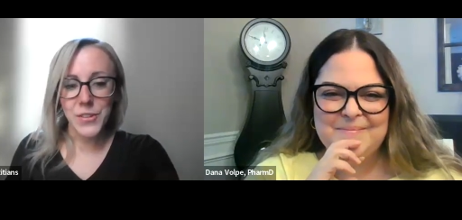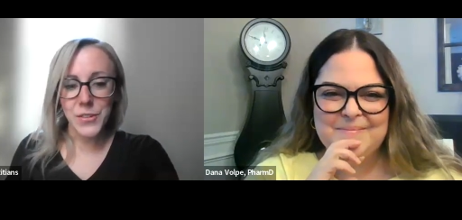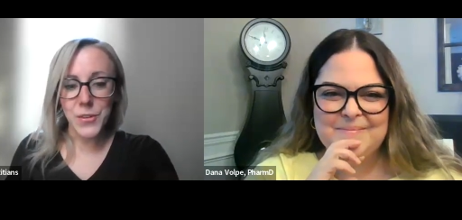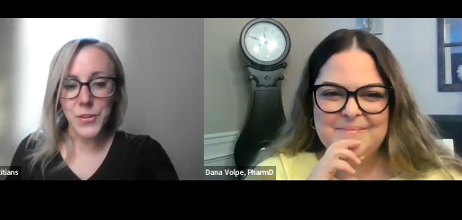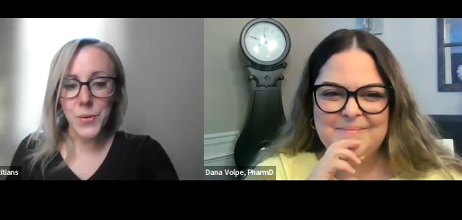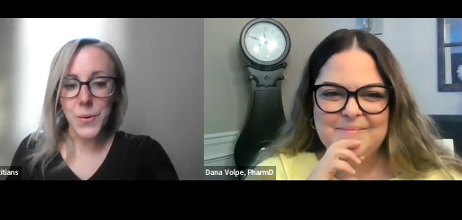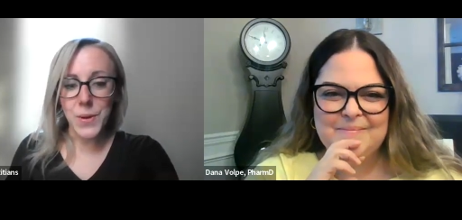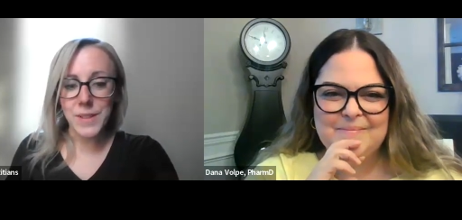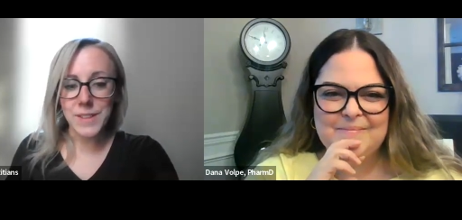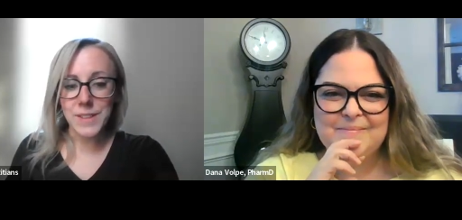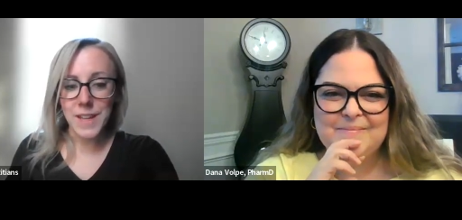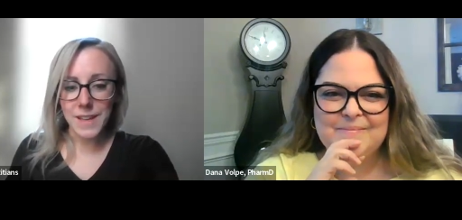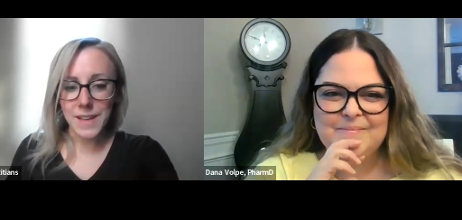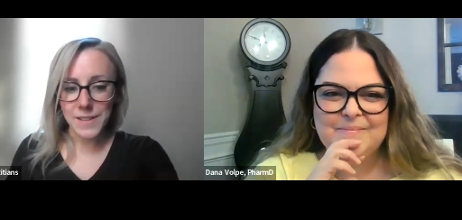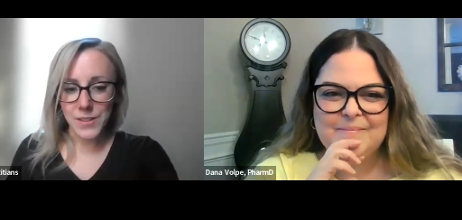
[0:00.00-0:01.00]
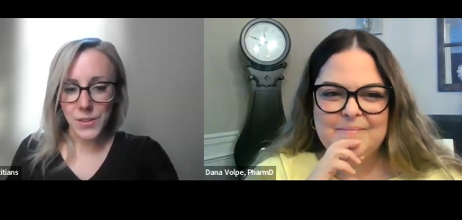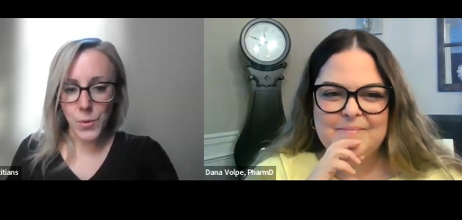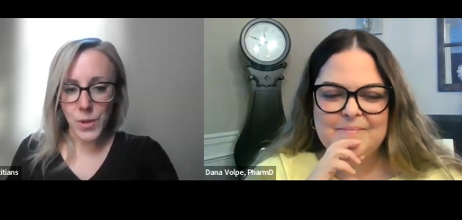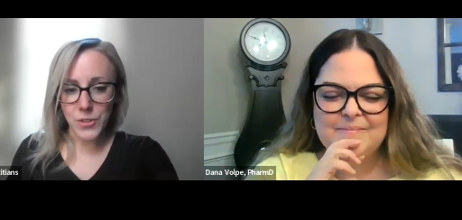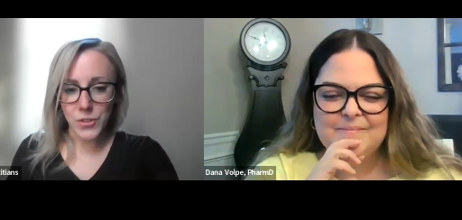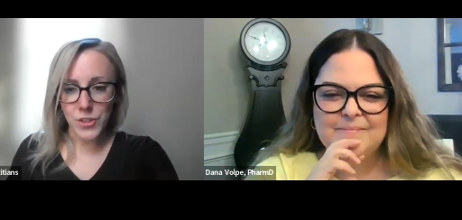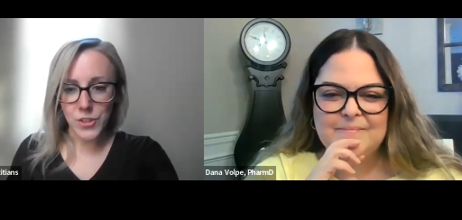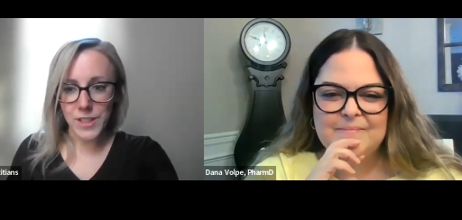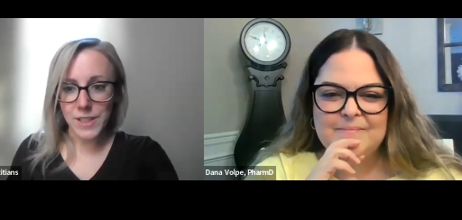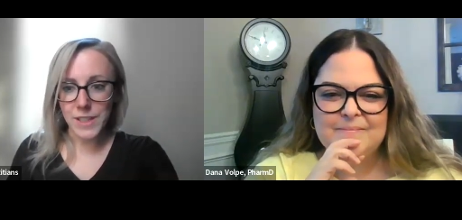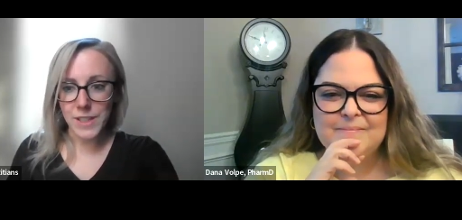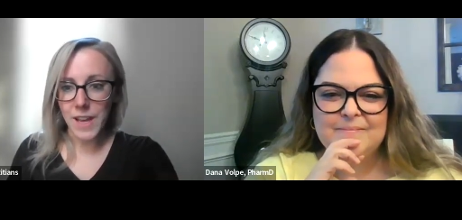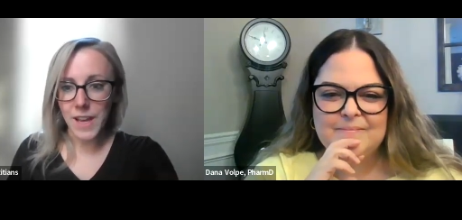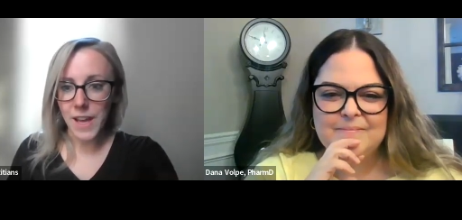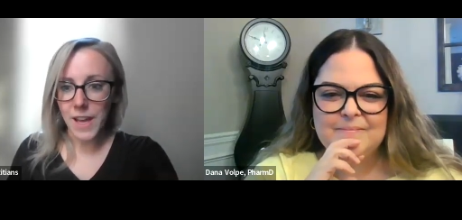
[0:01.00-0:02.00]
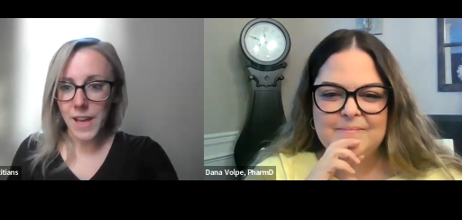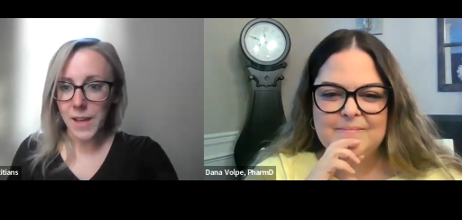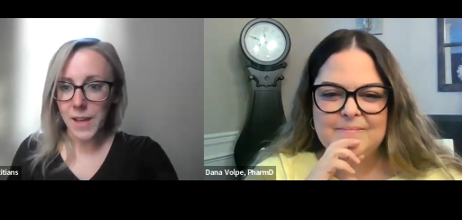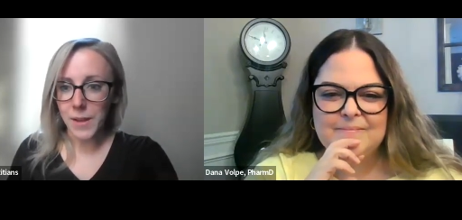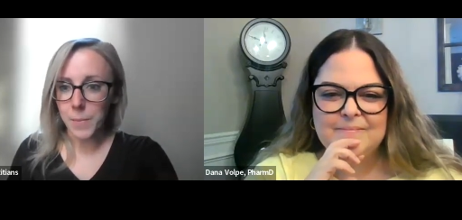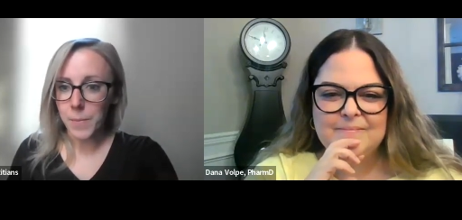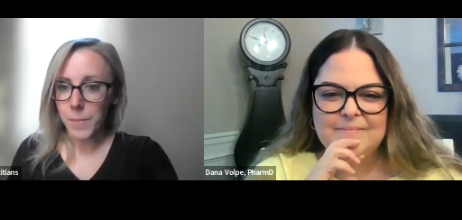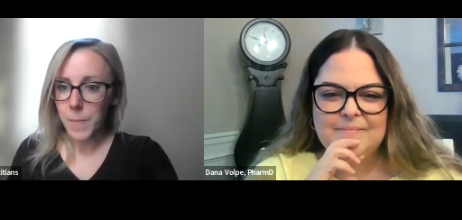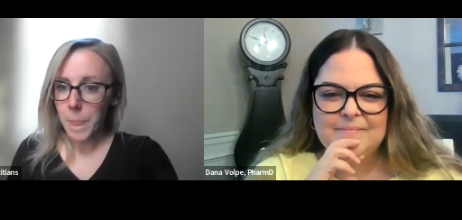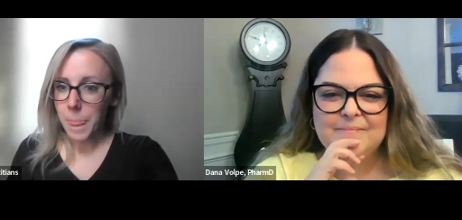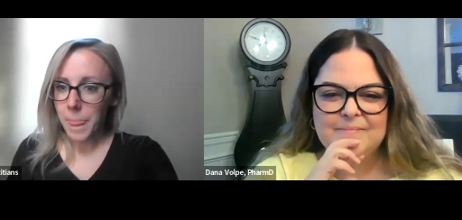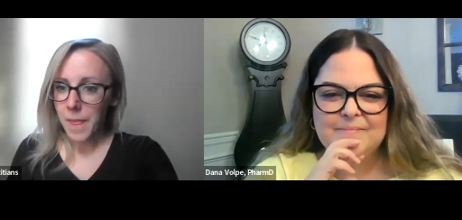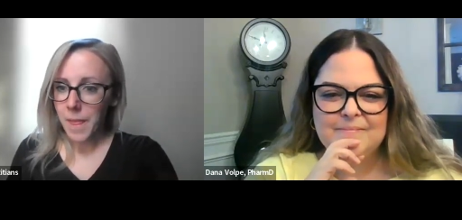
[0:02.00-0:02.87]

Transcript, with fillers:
Speaker 1: so next question um,